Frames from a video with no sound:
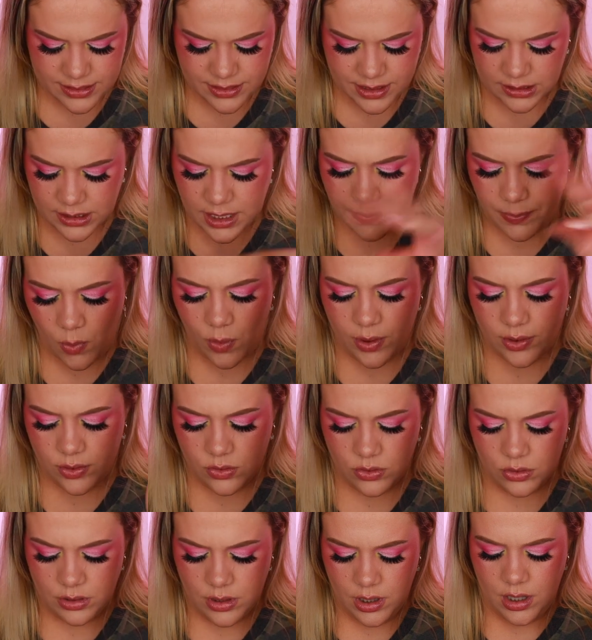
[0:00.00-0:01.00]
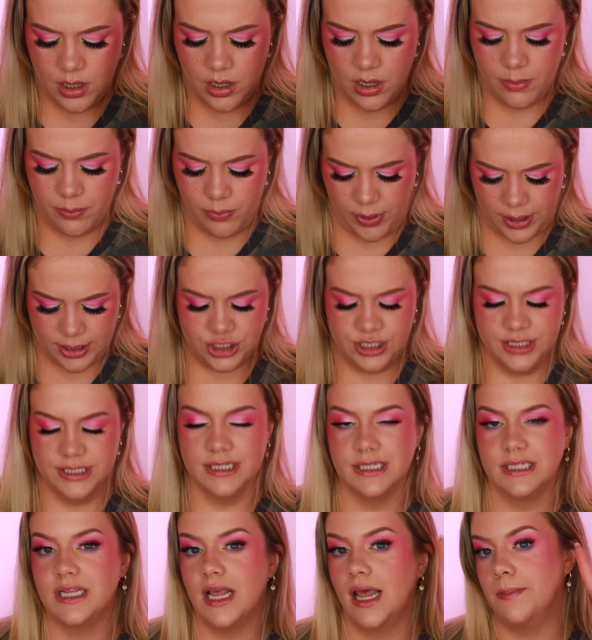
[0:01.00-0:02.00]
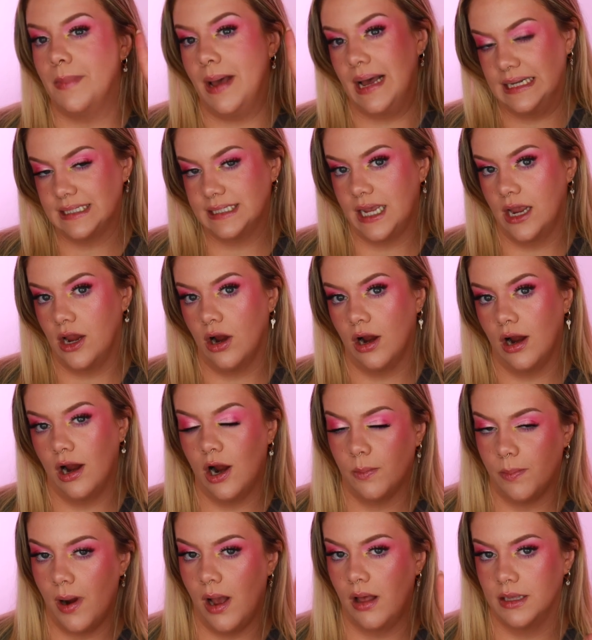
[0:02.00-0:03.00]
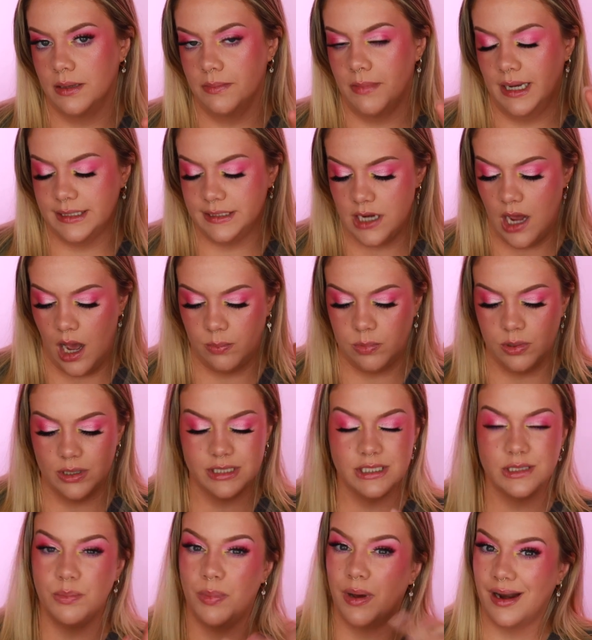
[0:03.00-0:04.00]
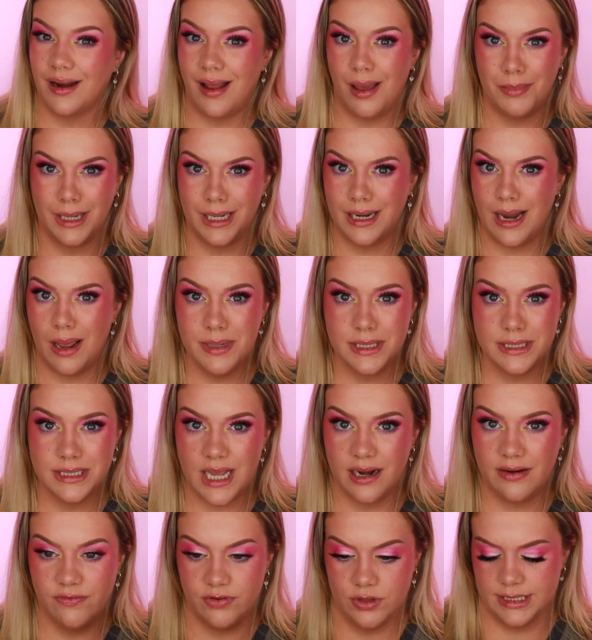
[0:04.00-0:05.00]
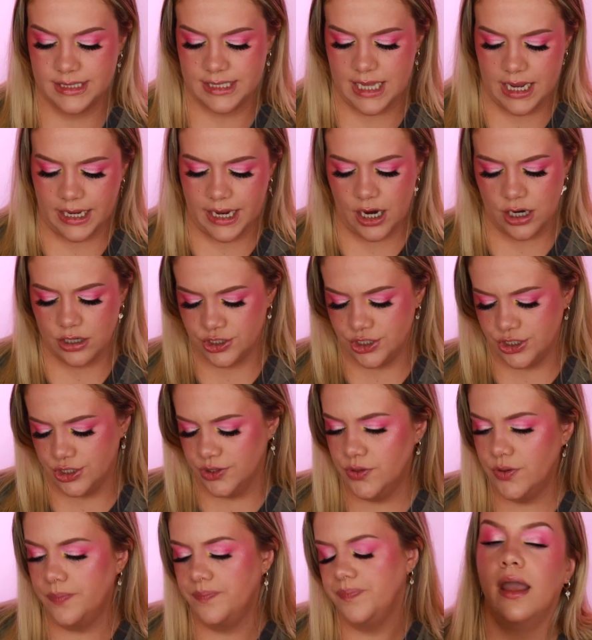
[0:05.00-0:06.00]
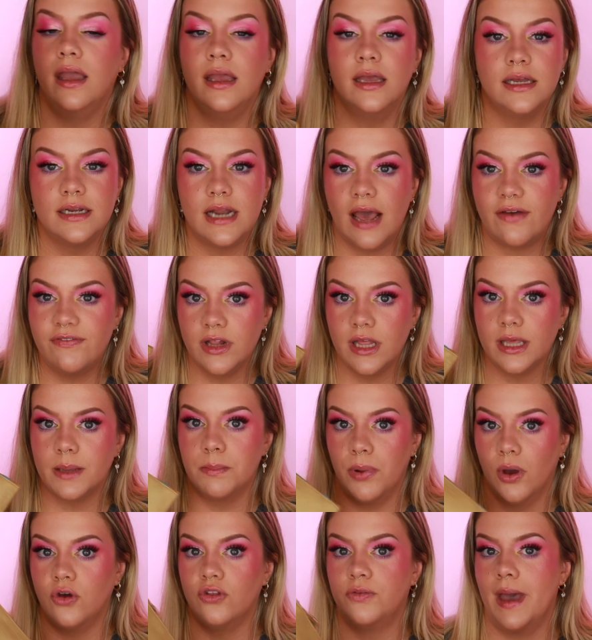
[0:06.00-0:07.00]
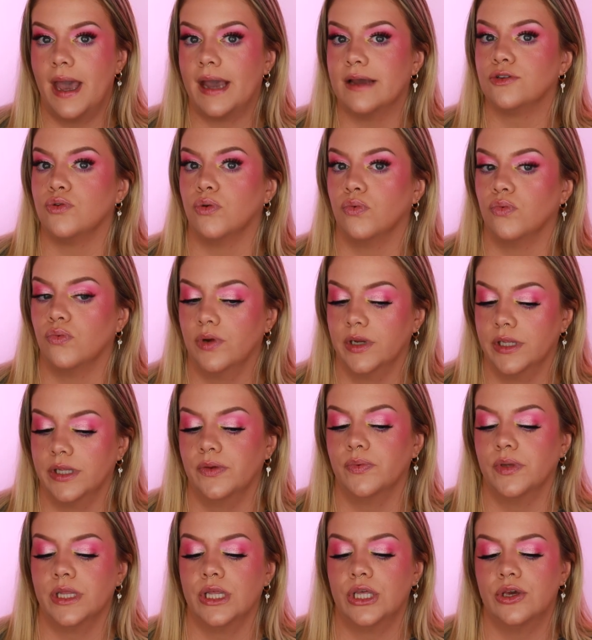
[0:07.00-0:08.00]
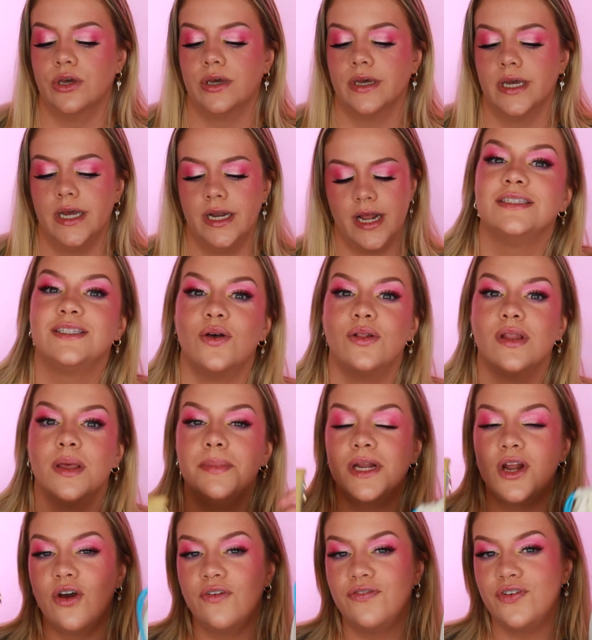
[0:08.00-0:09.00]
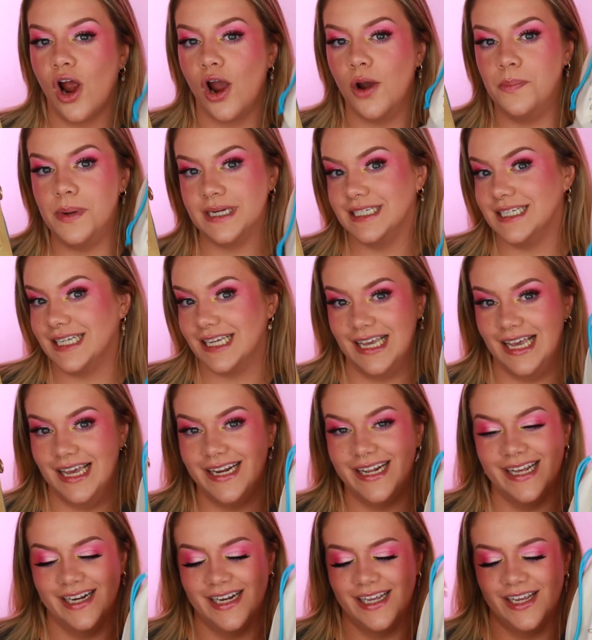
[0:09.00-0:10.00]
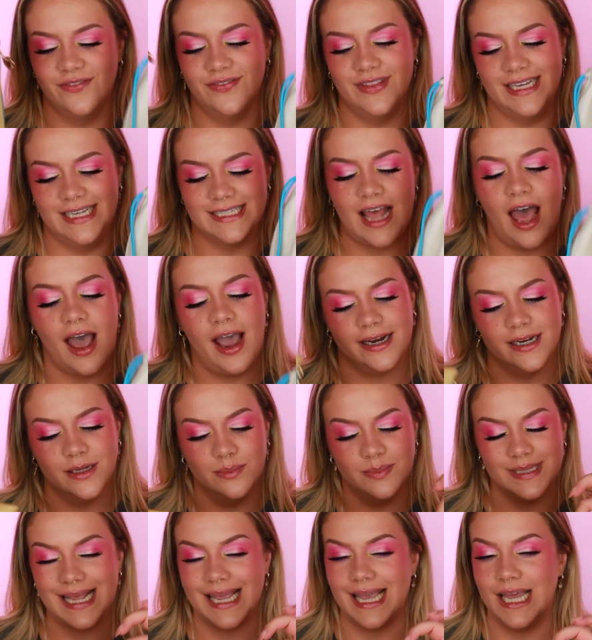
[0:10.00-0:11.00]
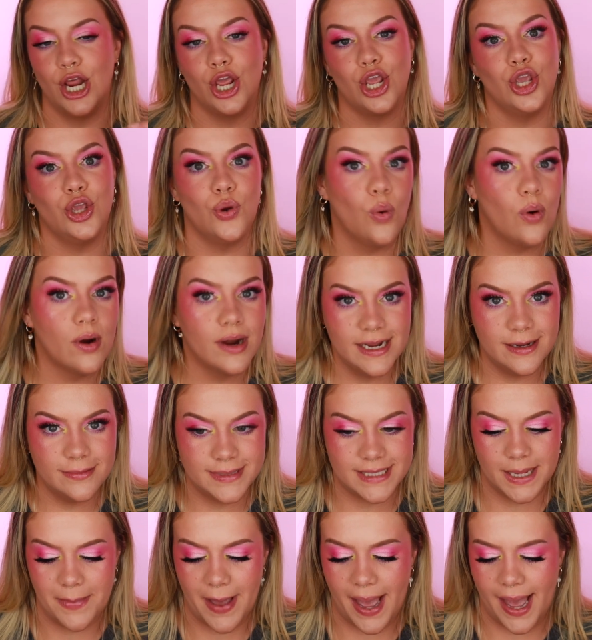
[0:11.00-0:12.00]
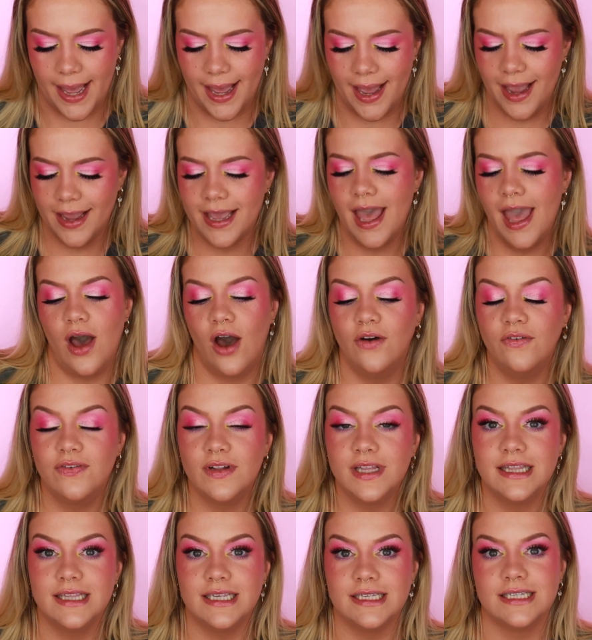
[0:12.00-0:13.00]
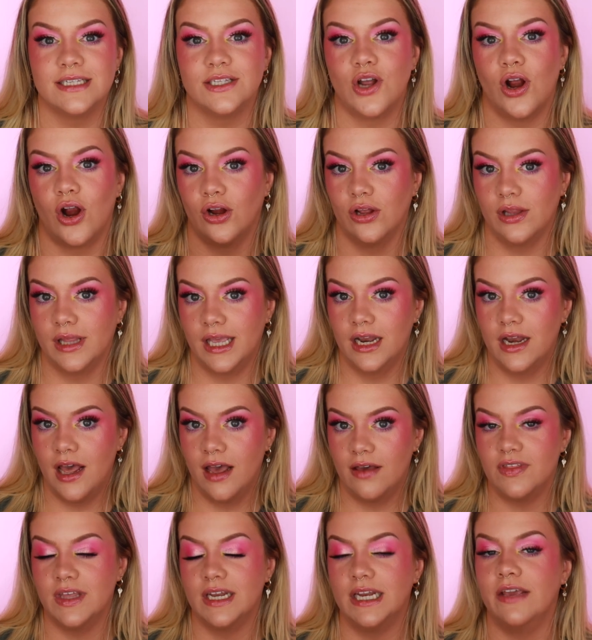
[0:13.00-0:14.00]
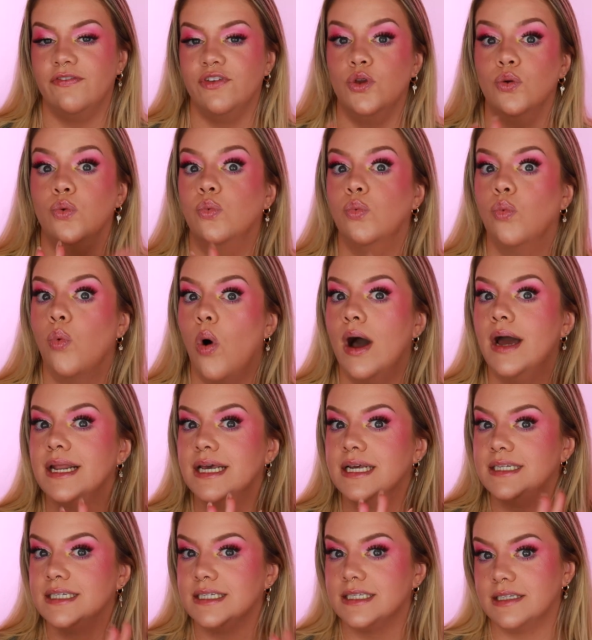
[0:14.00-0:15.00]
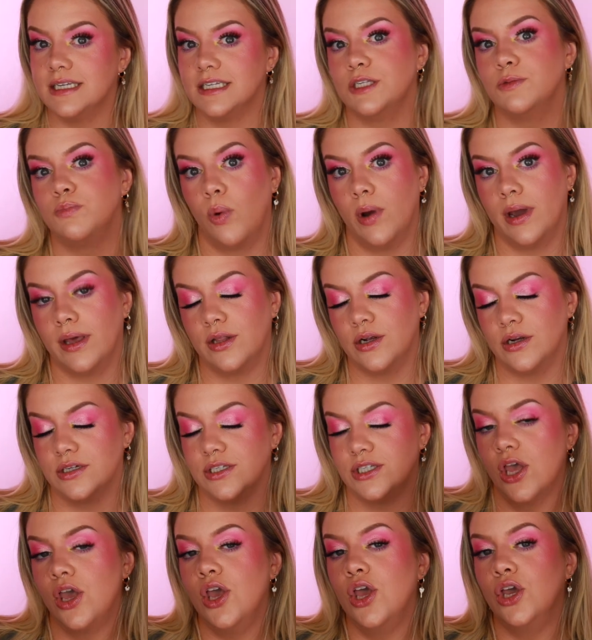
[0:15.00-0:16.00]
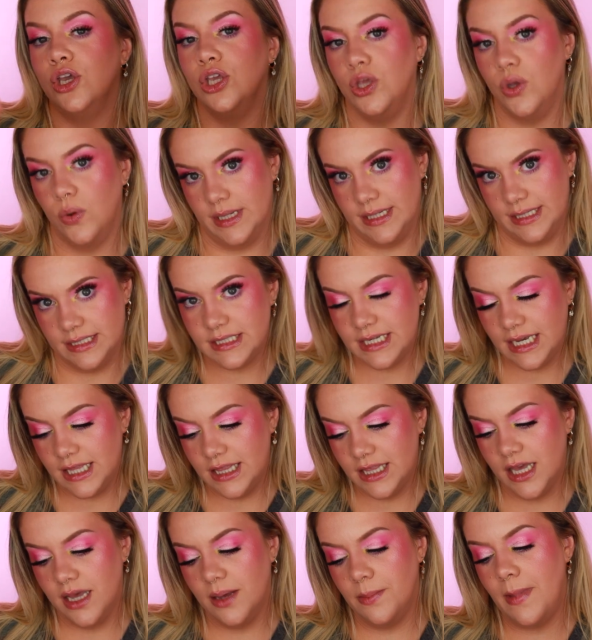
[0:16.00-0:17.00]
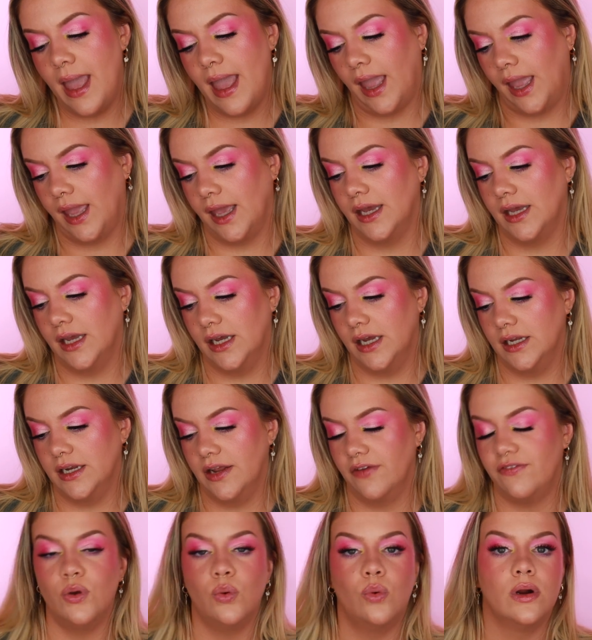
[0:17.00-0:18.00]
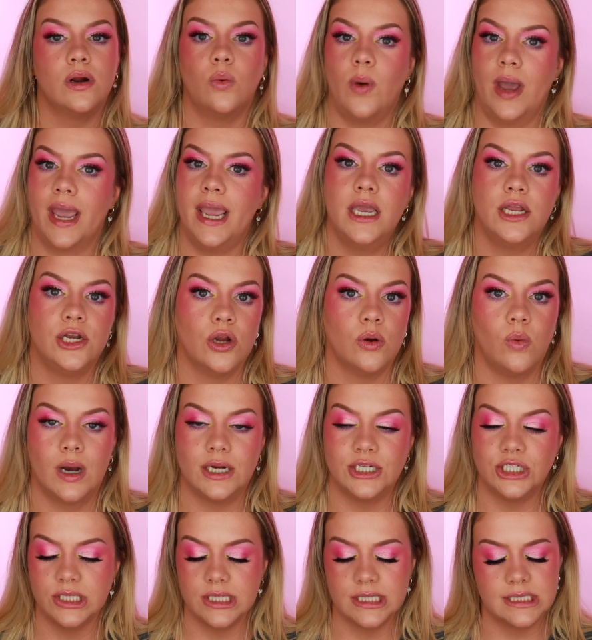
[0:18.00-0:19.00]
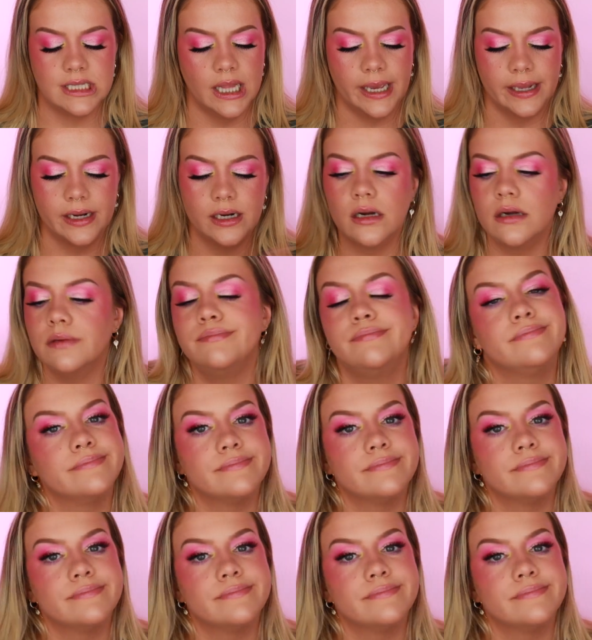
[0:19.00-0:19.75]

The lip oil, brushes, and mascara are probably my top ones, but I mean, I'm excited for the skincare too, and I feel like both bags are really good. So let me know if you're hoping to get any of these items in your Ipsy bag. Hopefully this is early enough that if you wanted to see spoilers, you can see them, and if you want to wait and you're watching this later,